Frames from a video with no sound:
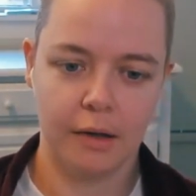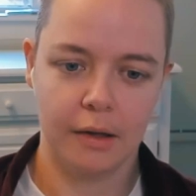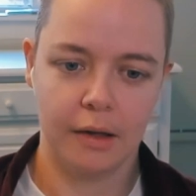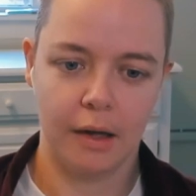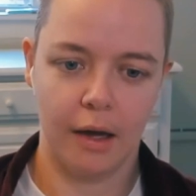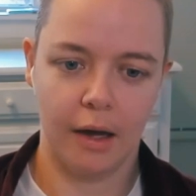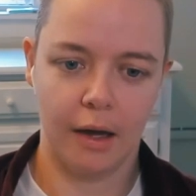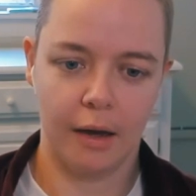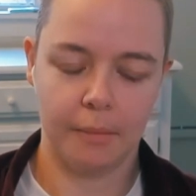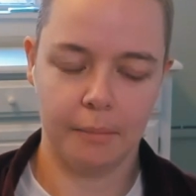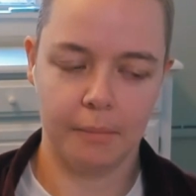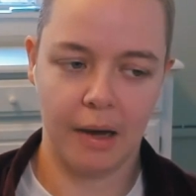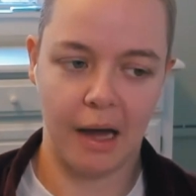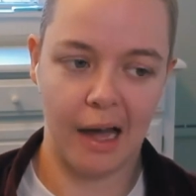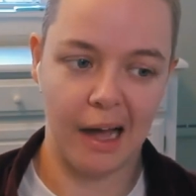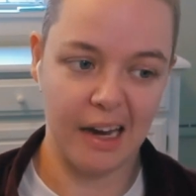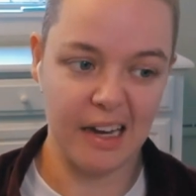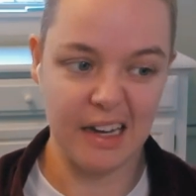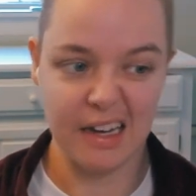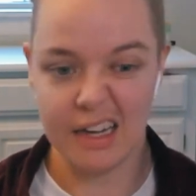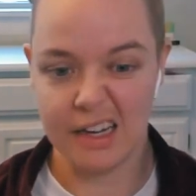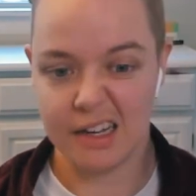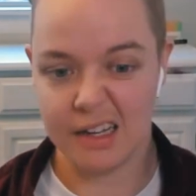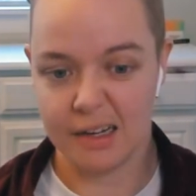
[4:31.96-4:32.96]
um, I
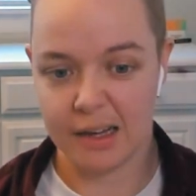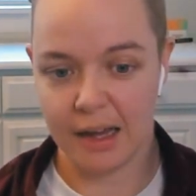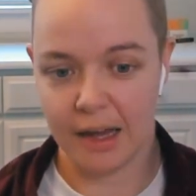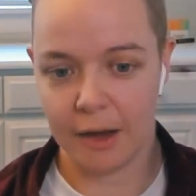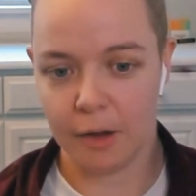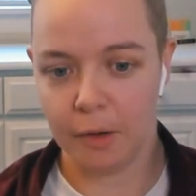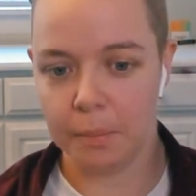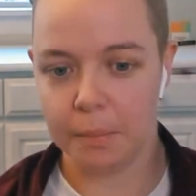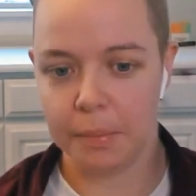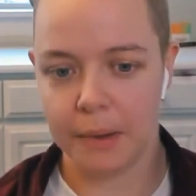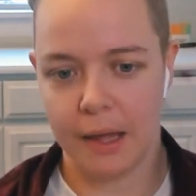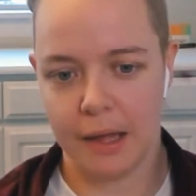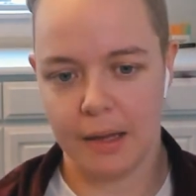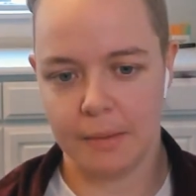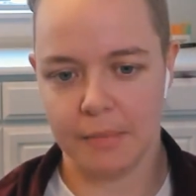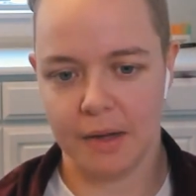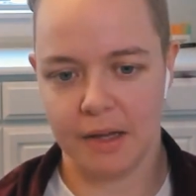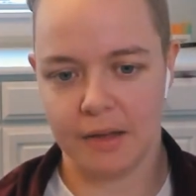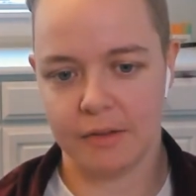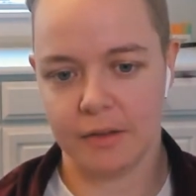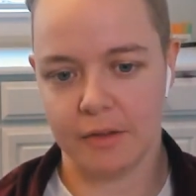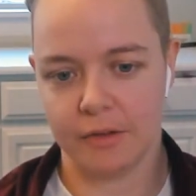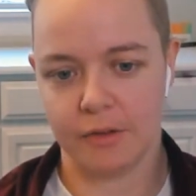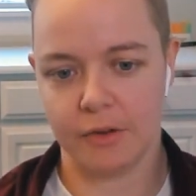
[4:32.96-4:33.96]
needed help, and my
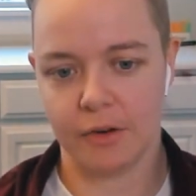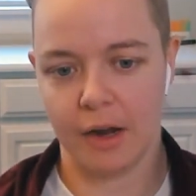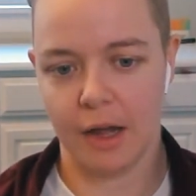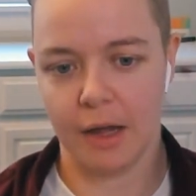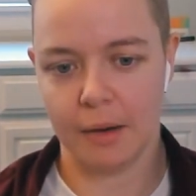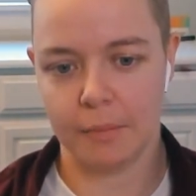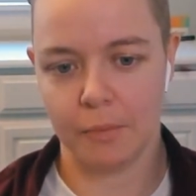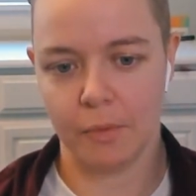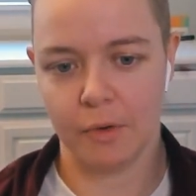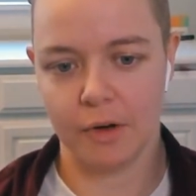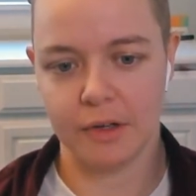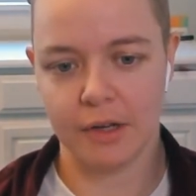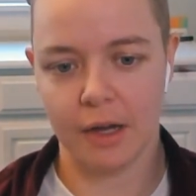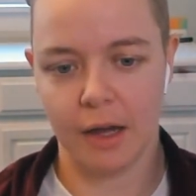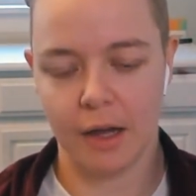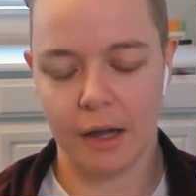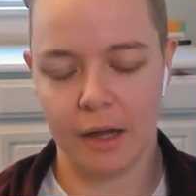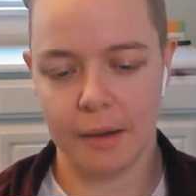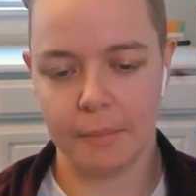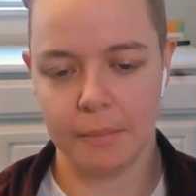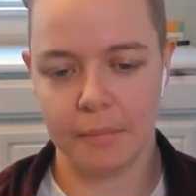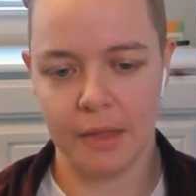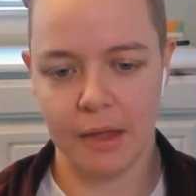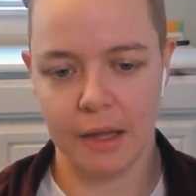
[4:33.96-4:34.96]
sister had more
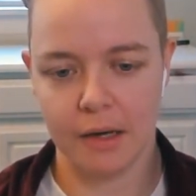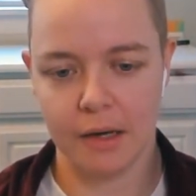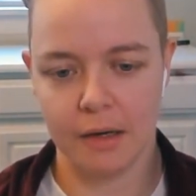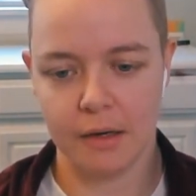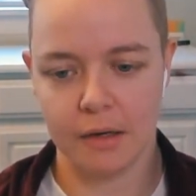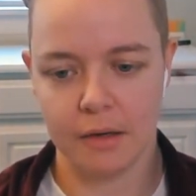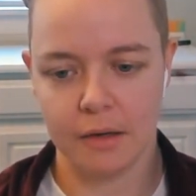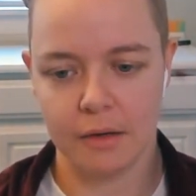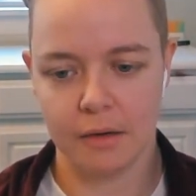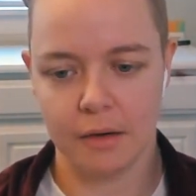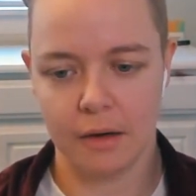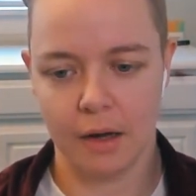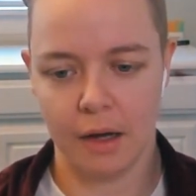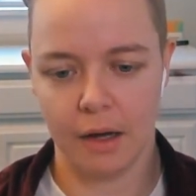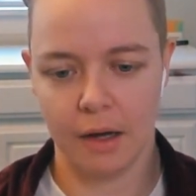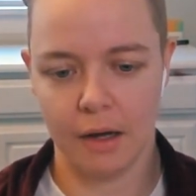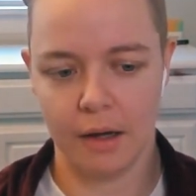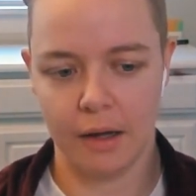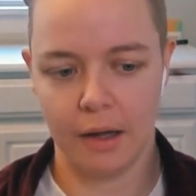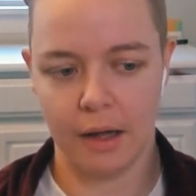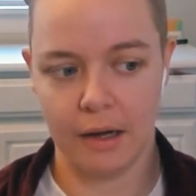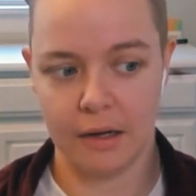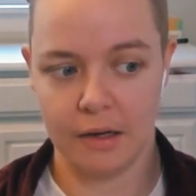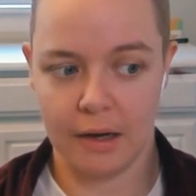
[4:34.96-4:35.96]
time than uh,
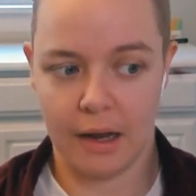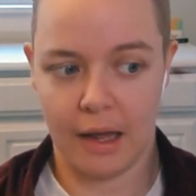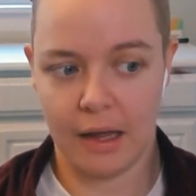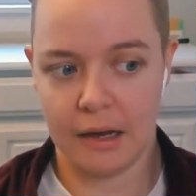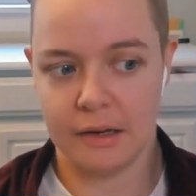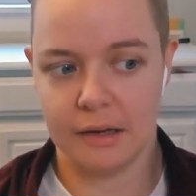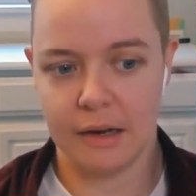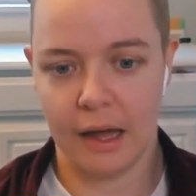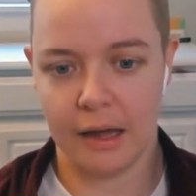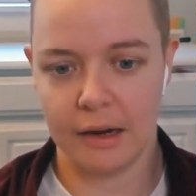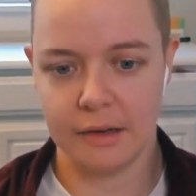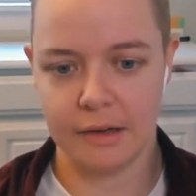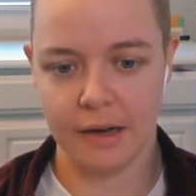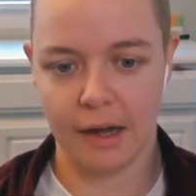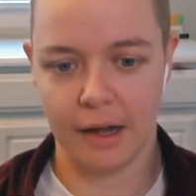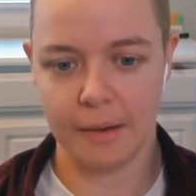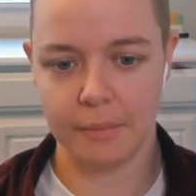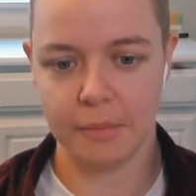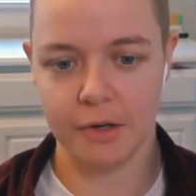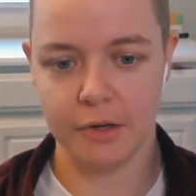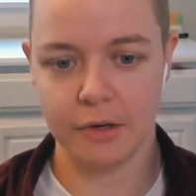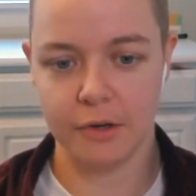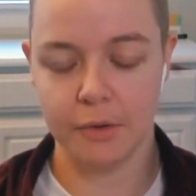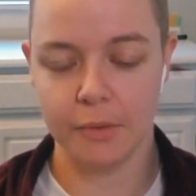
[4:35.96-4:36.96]
and had had
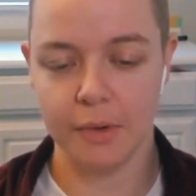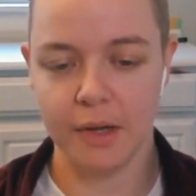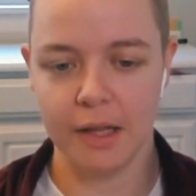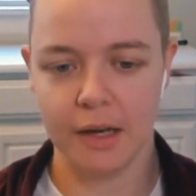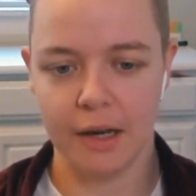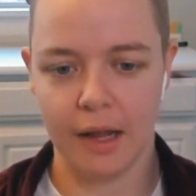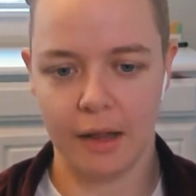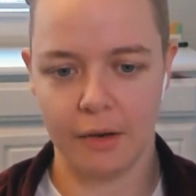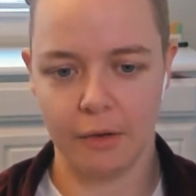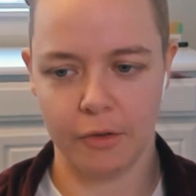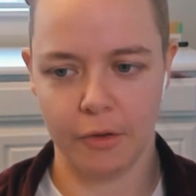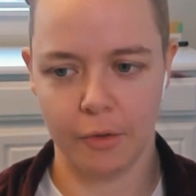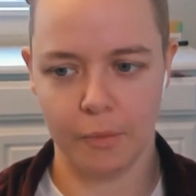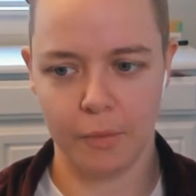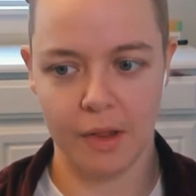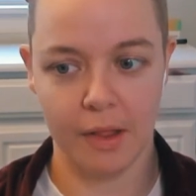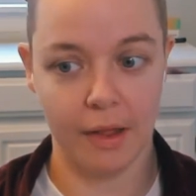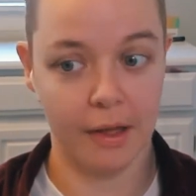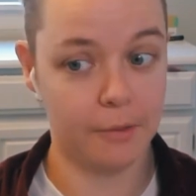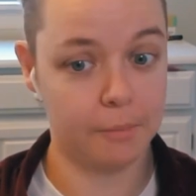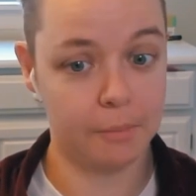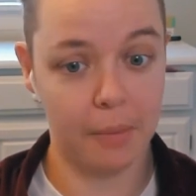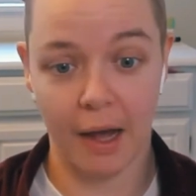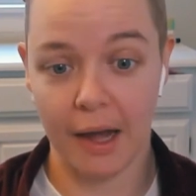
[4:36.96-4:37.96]
time to do it. And so we
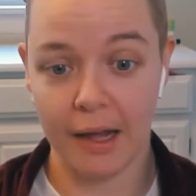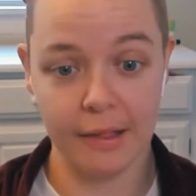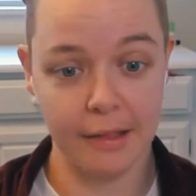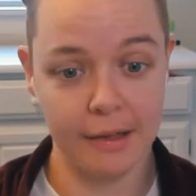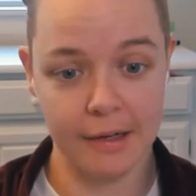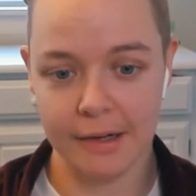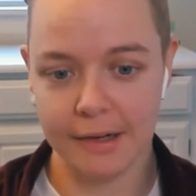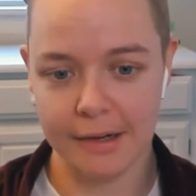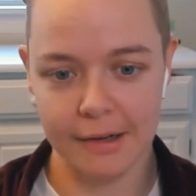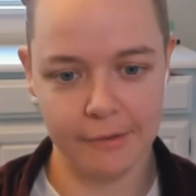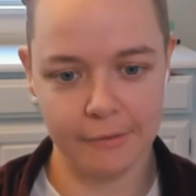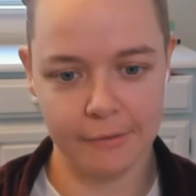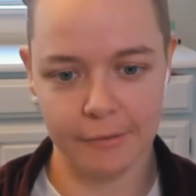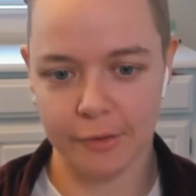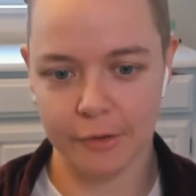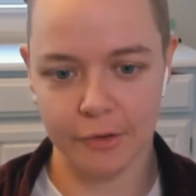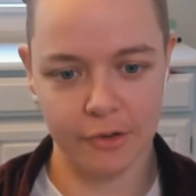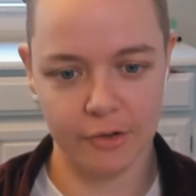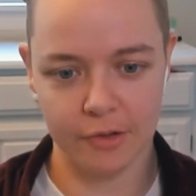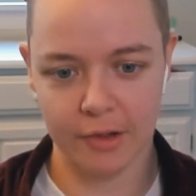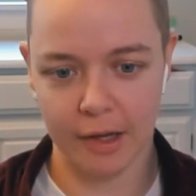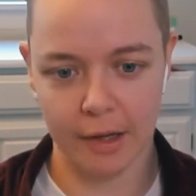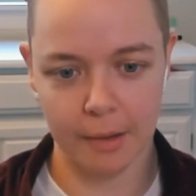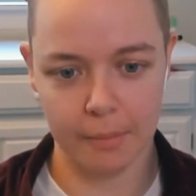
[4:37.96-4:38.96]
like piloted it for
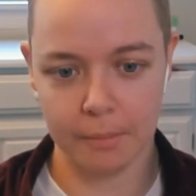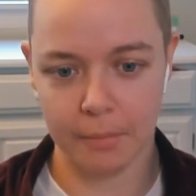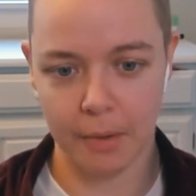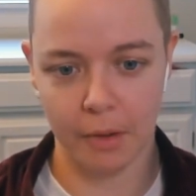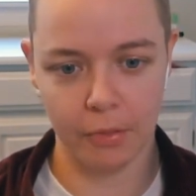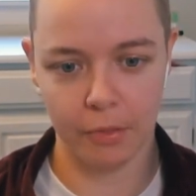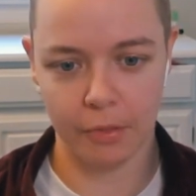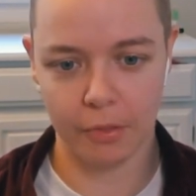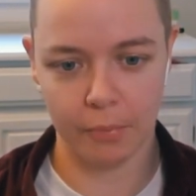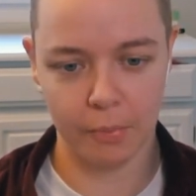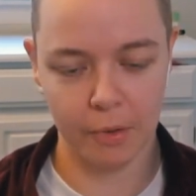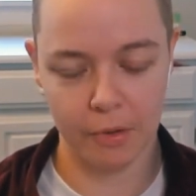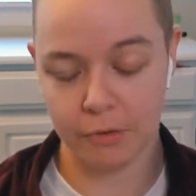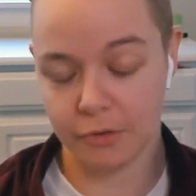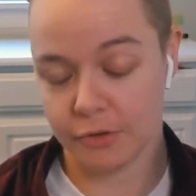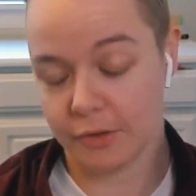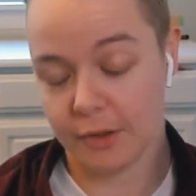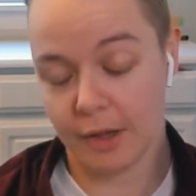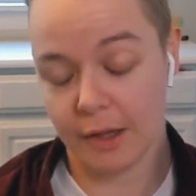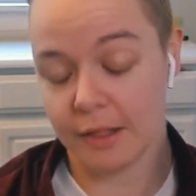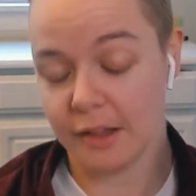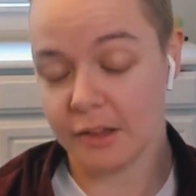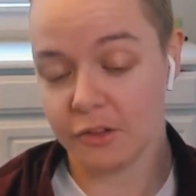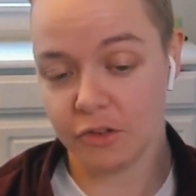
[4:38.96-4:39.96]
just like a month. We were just
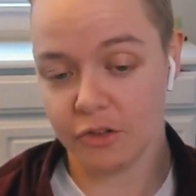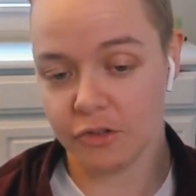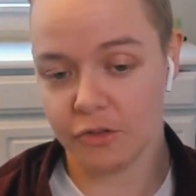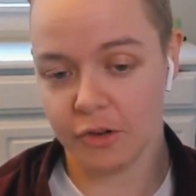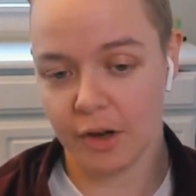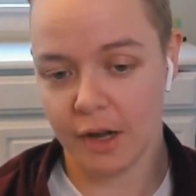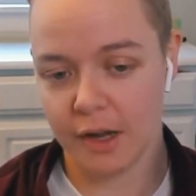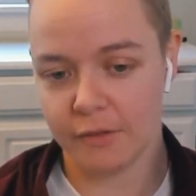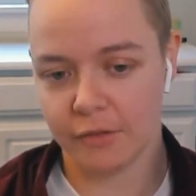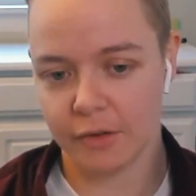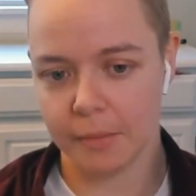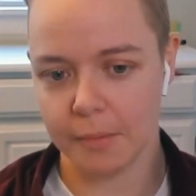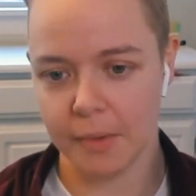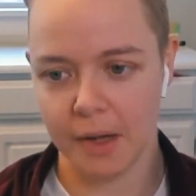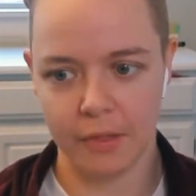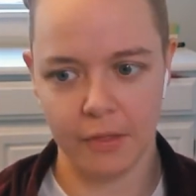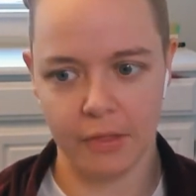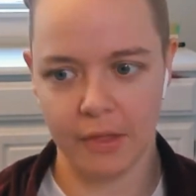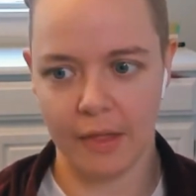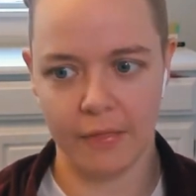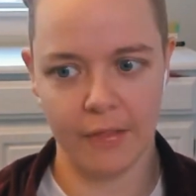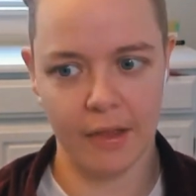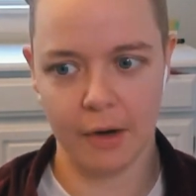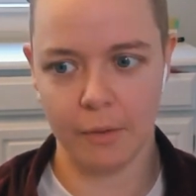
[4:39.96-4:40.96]
like, let's just try it for a month,
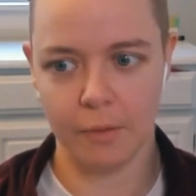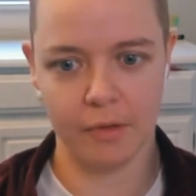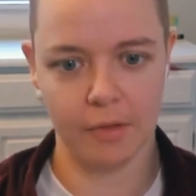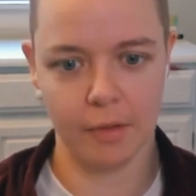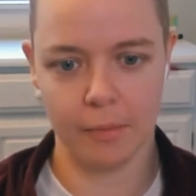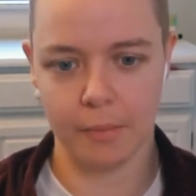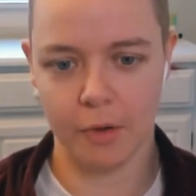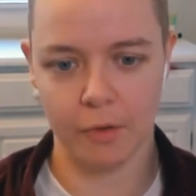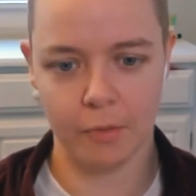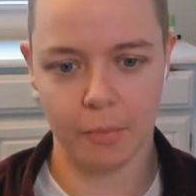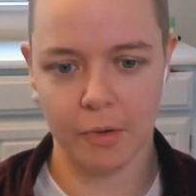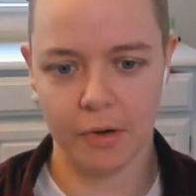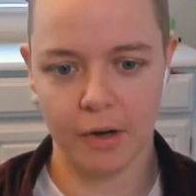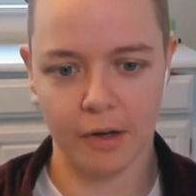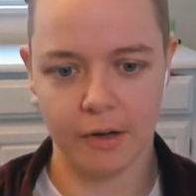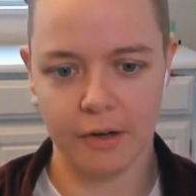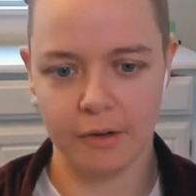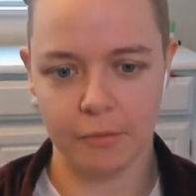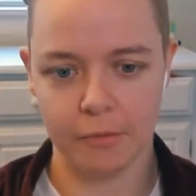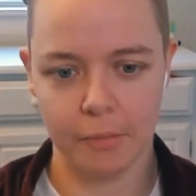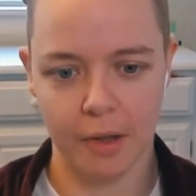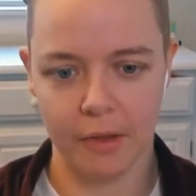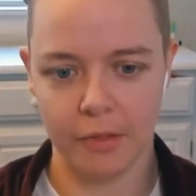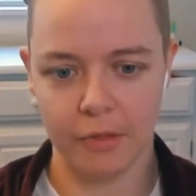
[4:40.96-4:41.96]
and then it was the most
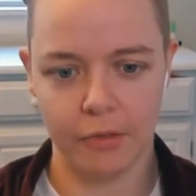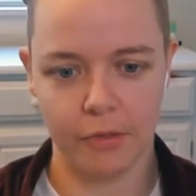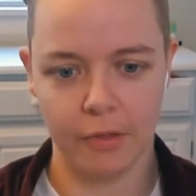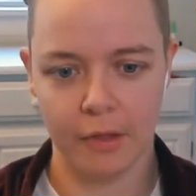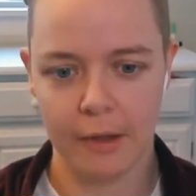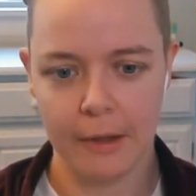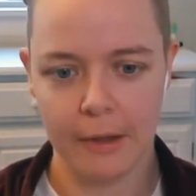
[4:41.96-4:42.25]
productive month